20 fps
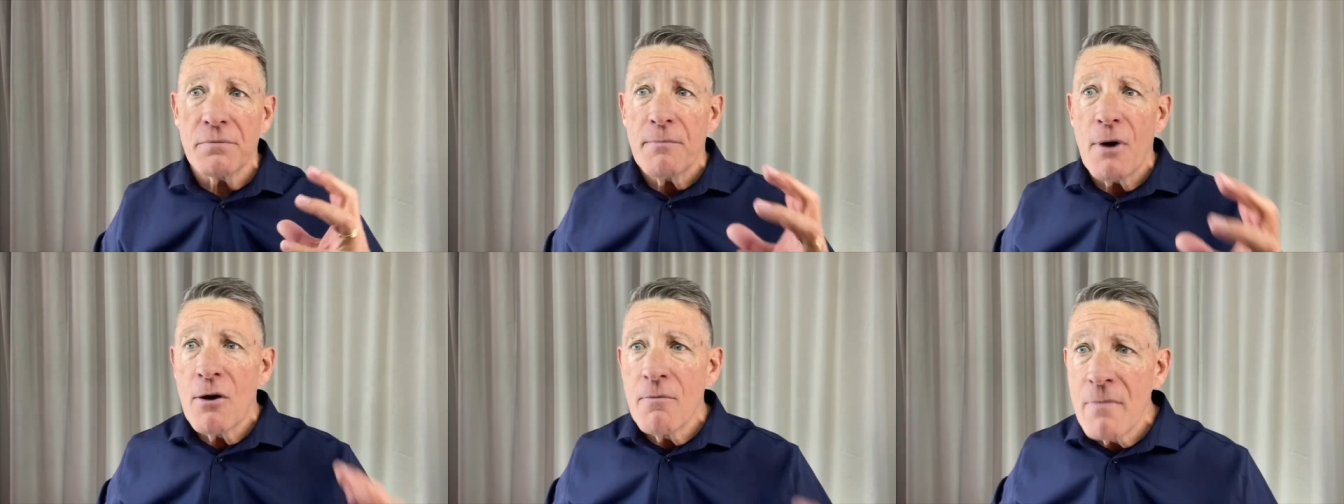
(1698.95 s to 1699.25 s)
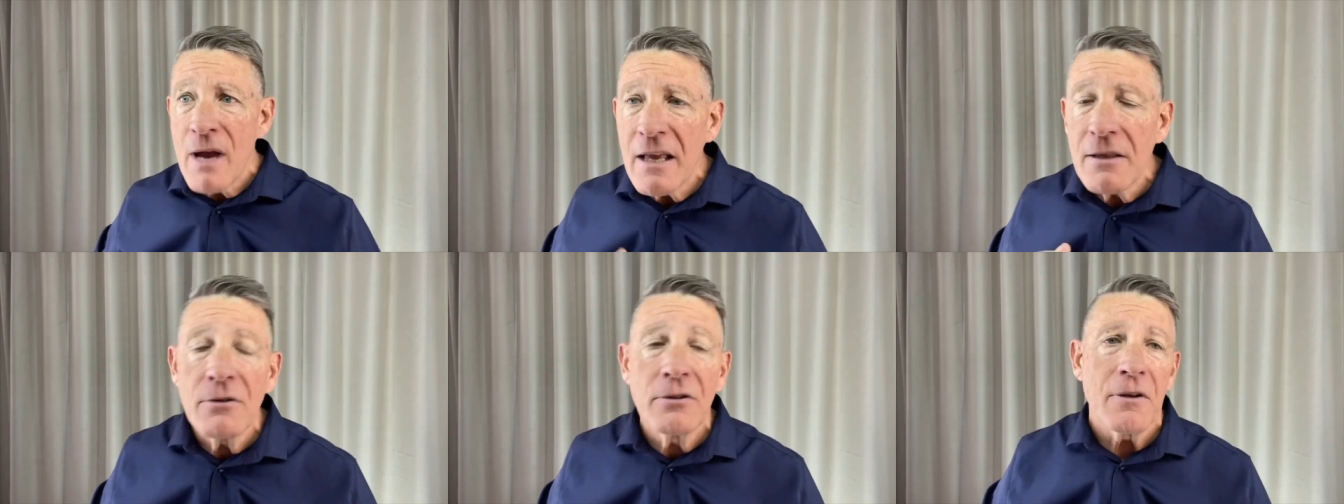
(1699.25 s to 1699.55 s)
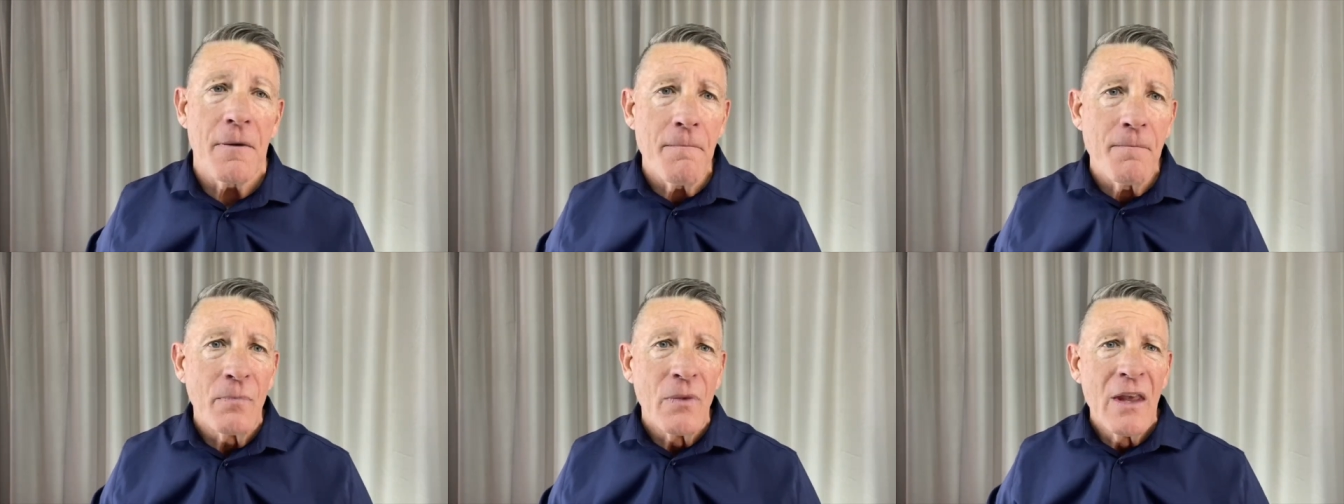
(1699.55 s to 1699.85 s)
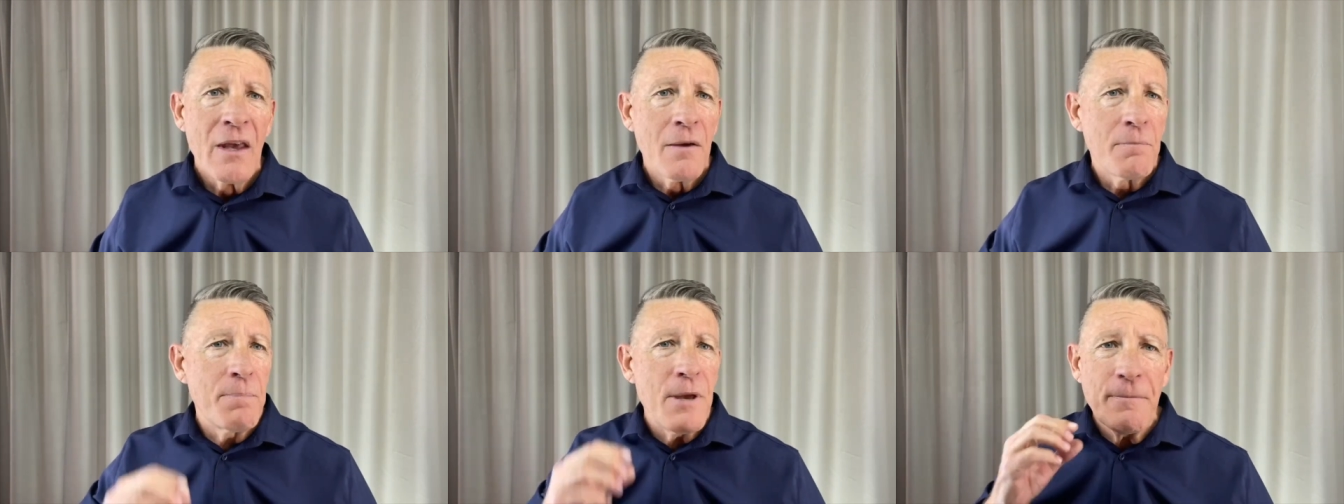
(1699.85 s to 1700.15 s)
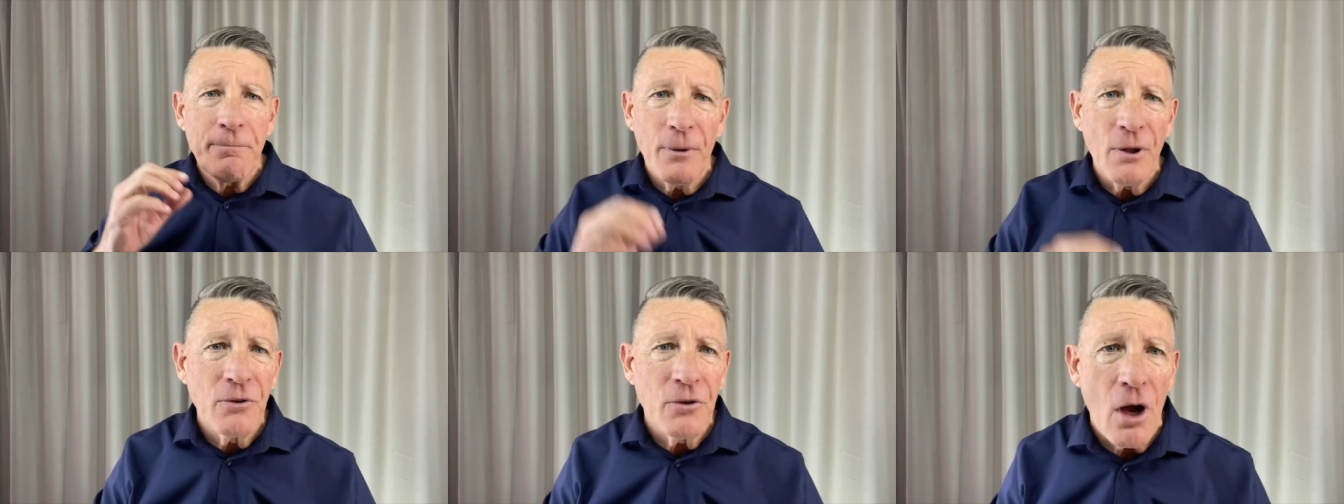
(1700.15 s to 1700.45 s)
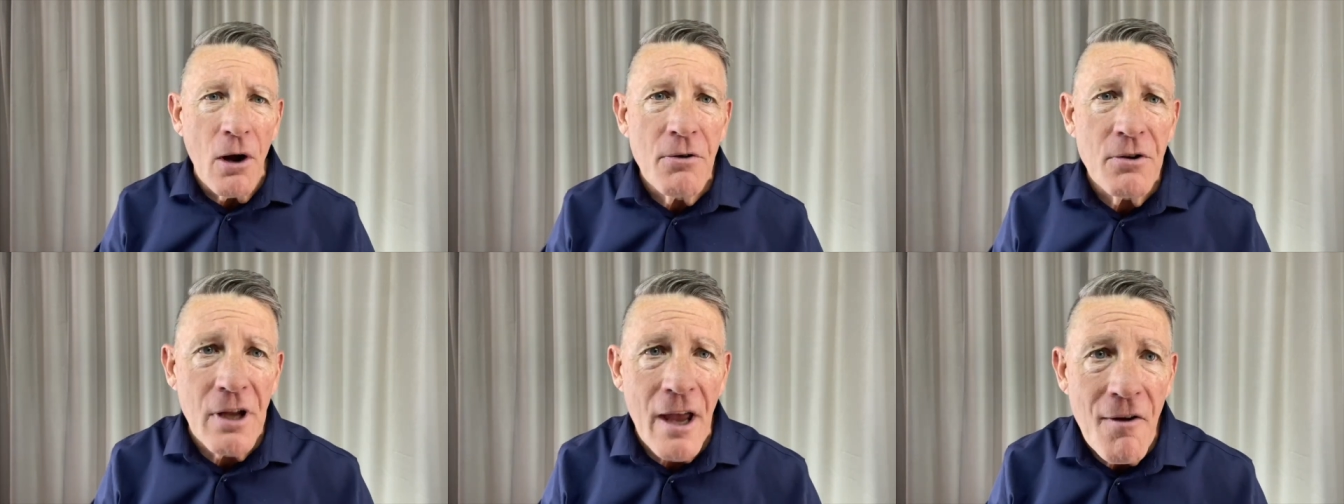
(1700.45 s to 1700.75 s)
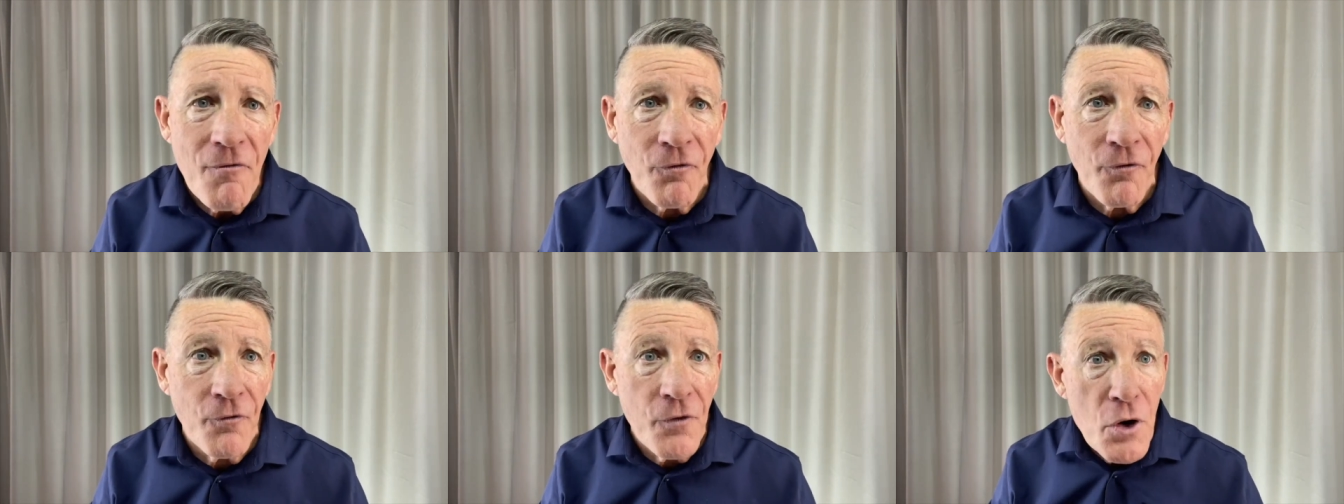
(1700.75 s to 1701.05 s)
momentum. People don't
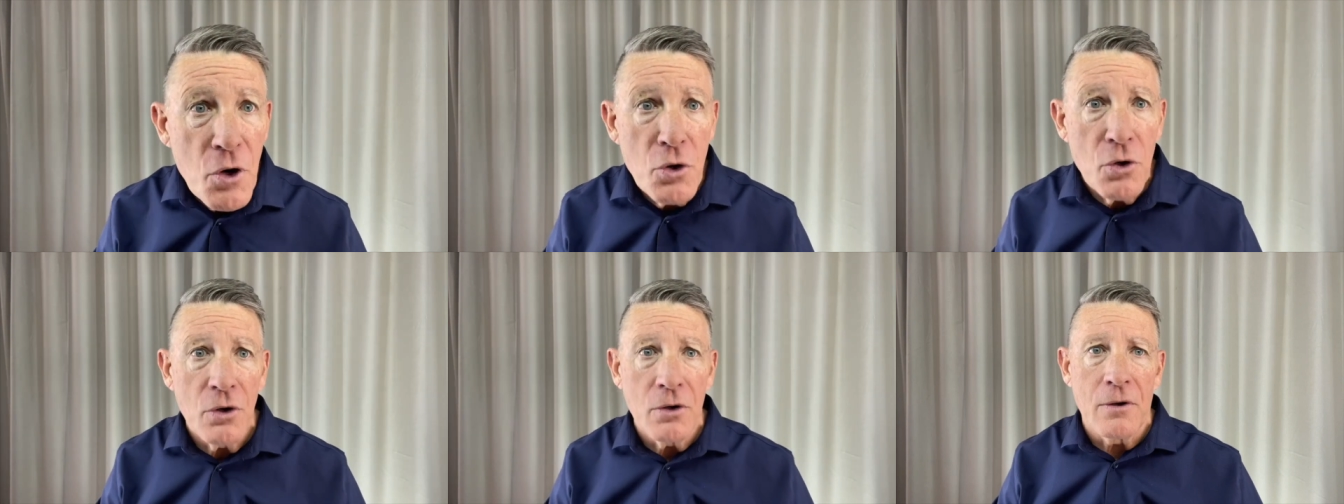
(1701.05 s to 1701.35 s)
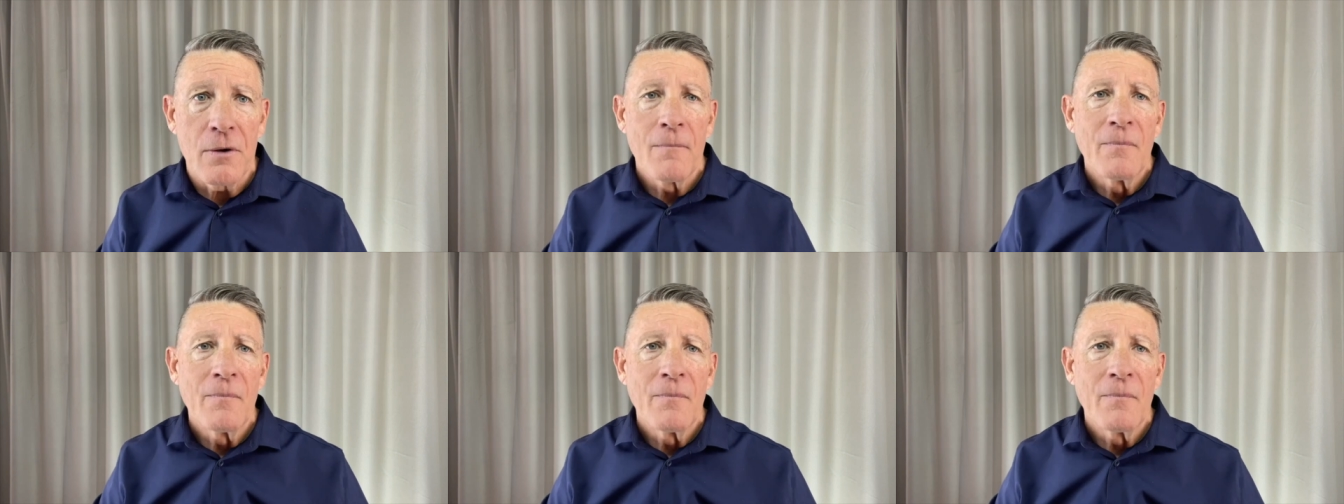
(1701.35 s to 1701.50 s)
have food.